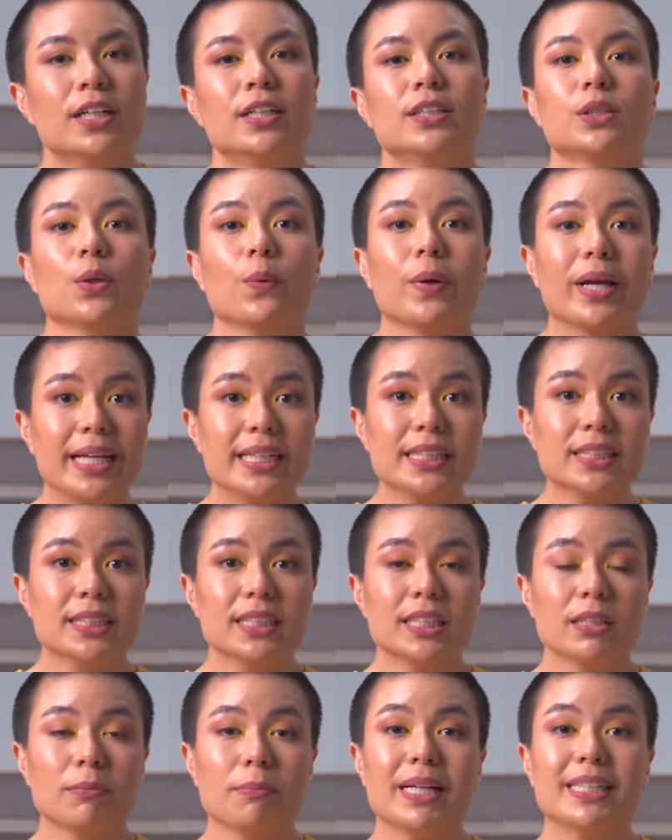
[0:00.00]
So
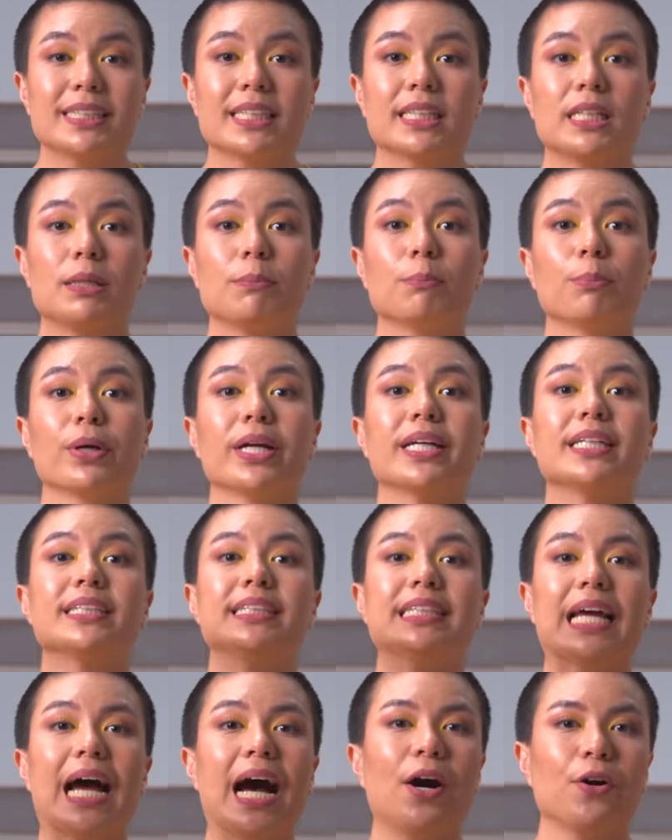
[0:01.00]
insulin basically brings
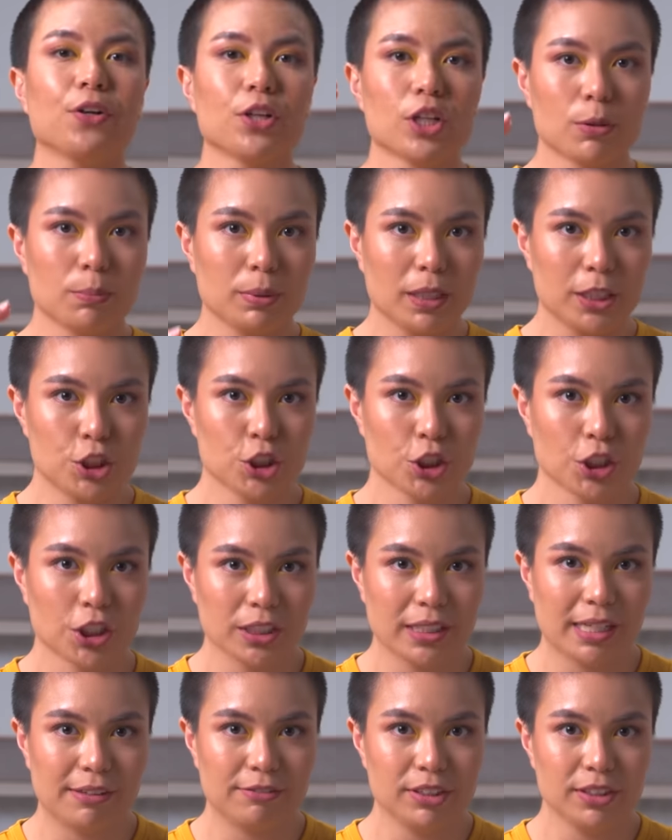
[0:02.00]
down your blood sugar
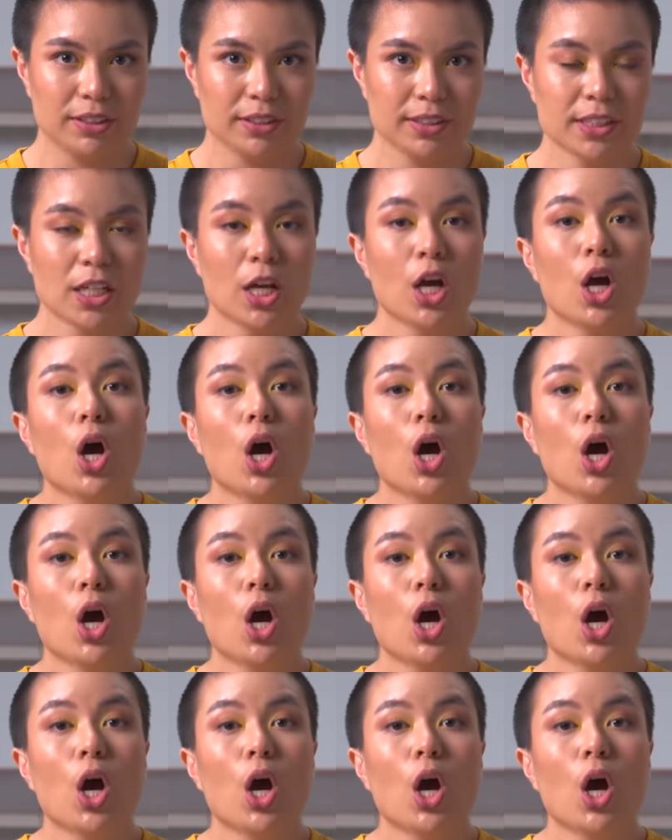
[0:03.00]
levels.